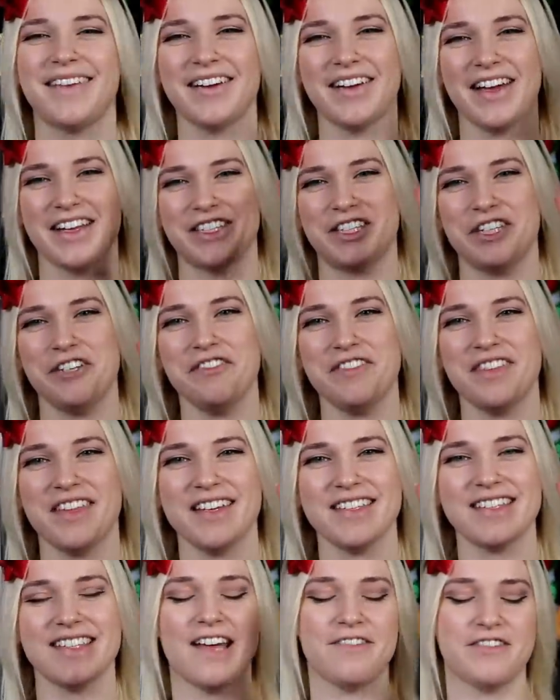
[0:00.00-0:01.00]
Okay, two
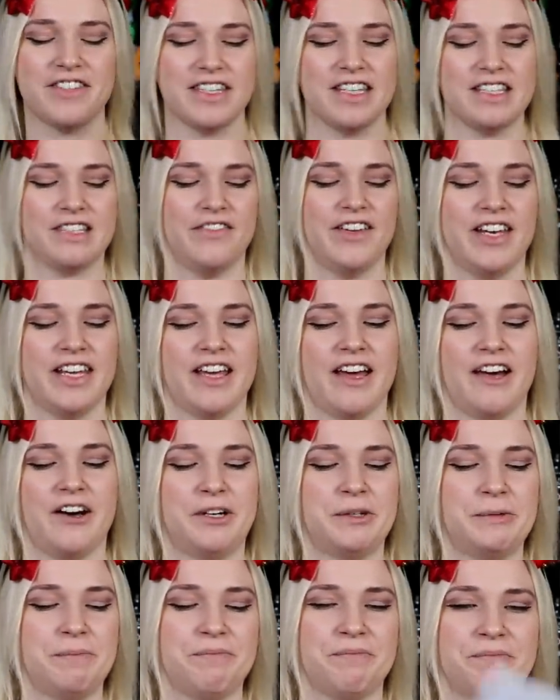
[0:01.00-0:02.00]
things left in this
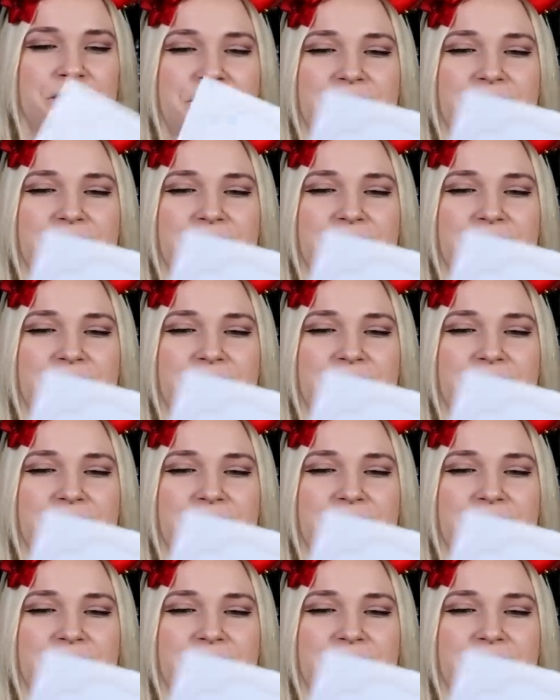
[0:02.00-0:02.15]
video.